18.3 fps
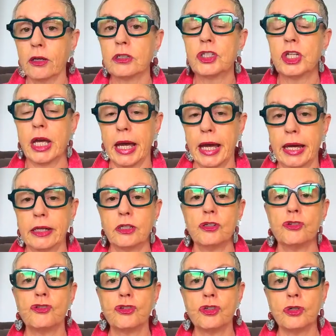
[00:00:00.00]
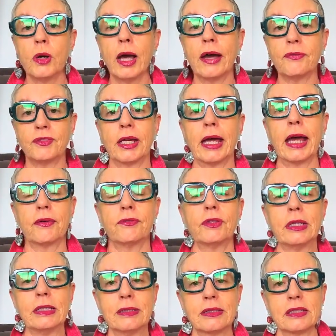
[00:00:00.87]
on to your hat. You do have to have
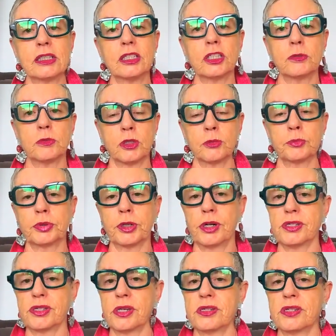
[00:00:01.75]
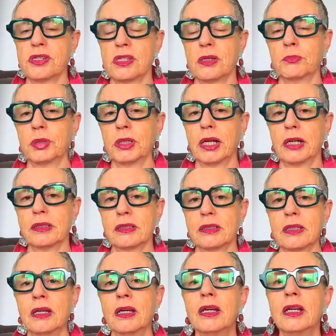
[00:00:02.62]
these systems and processes in
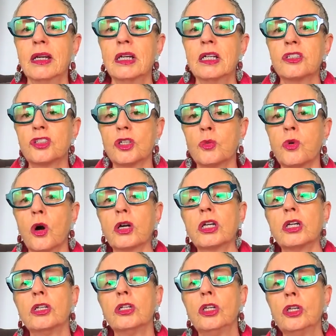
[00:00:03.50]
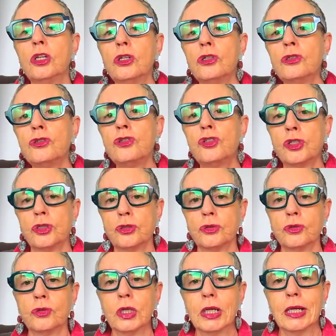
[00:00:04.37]
place. So what can you
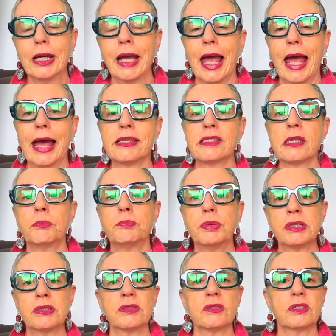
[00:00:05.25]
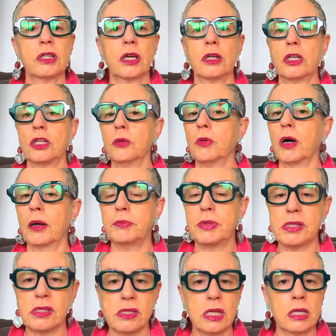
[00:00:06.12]
do as a business owner? You might
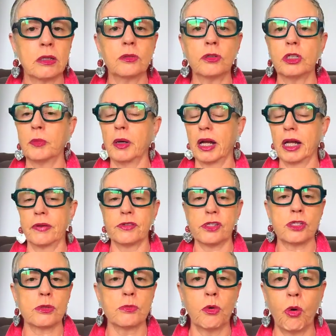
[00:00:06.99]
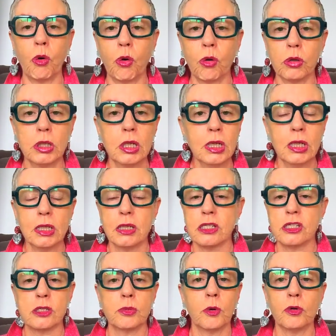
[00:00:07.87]
be single, you might have a
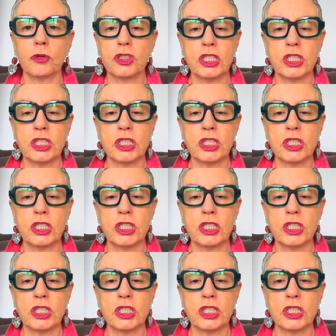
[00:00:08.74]
small